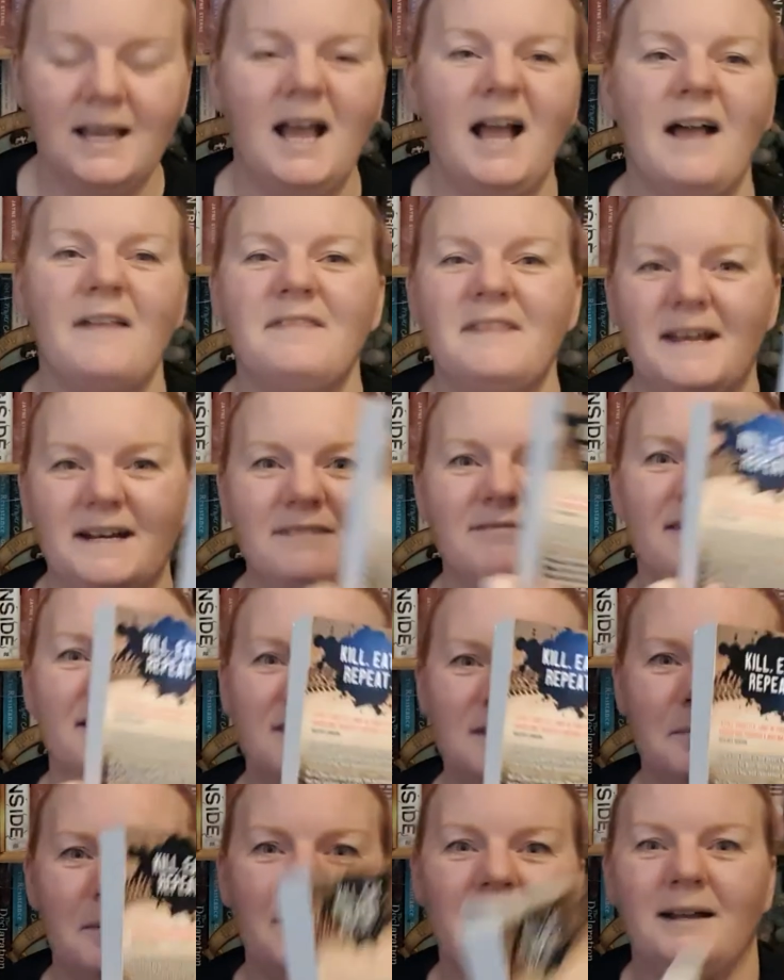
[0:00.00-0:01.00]
And then I read
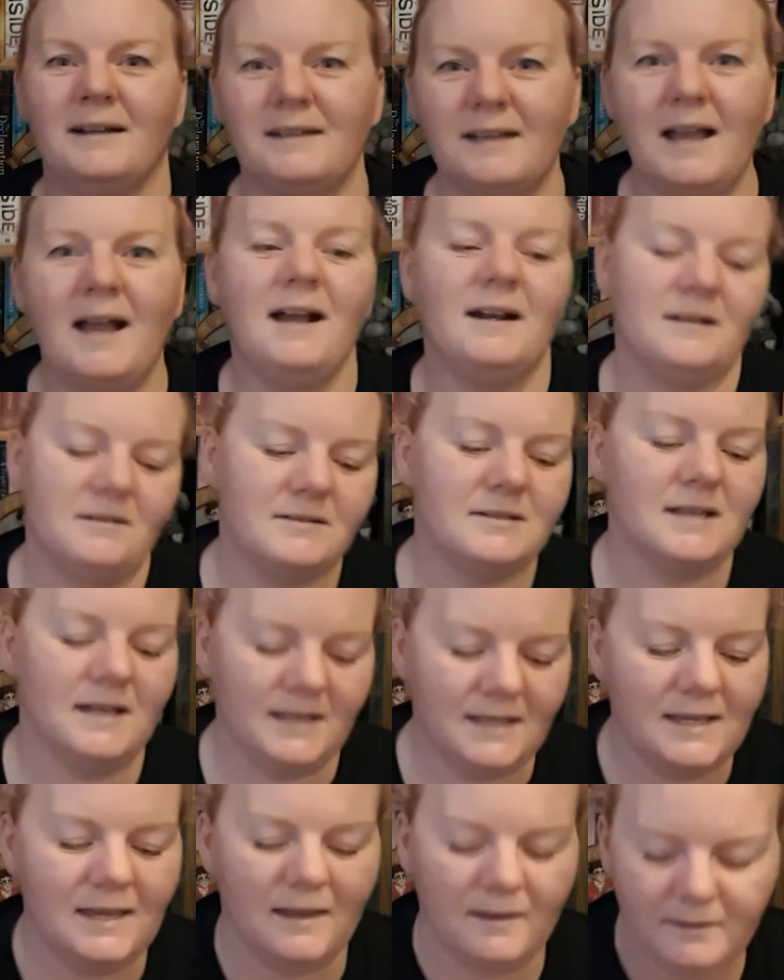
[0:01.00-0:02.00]
the back and I was like,
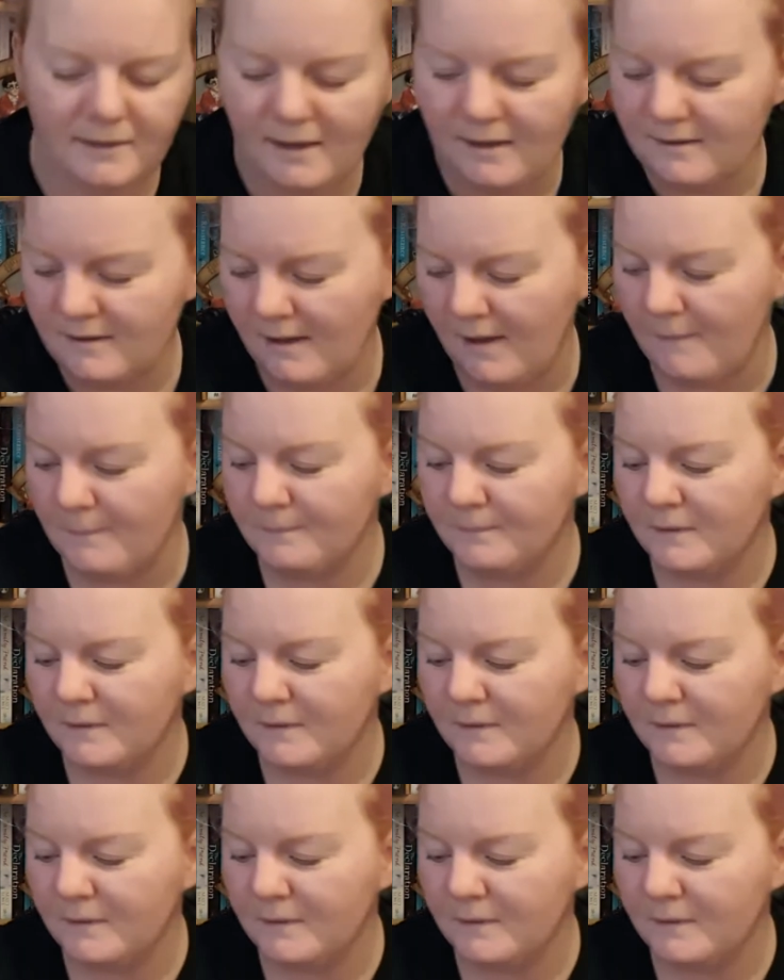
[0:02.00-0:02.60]
yeah.